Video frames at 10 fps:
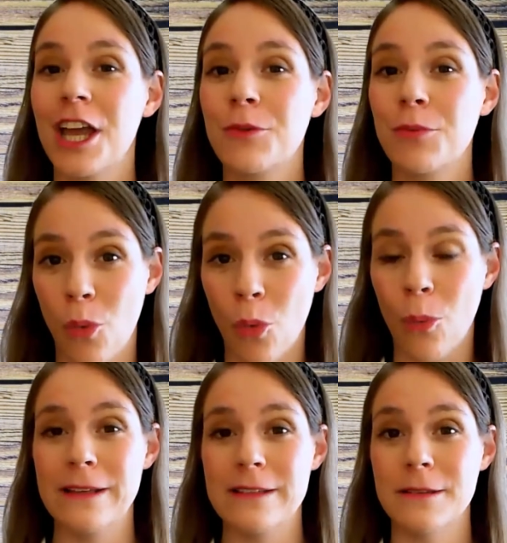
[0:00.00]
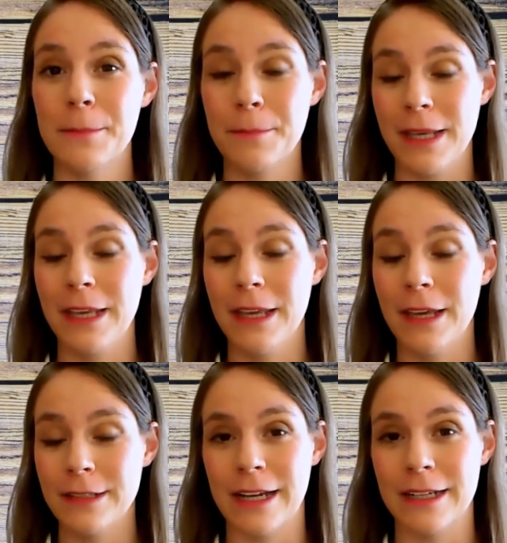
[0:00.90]
it will always be
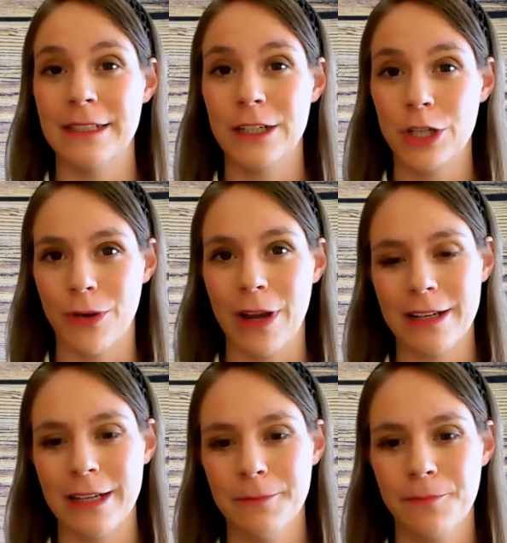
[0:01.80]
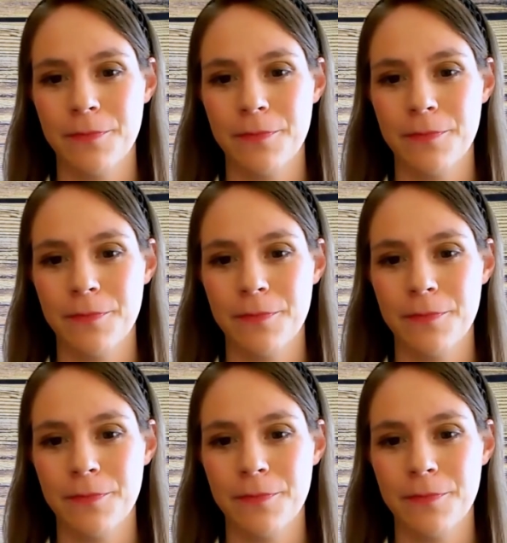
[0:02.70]
done correctly.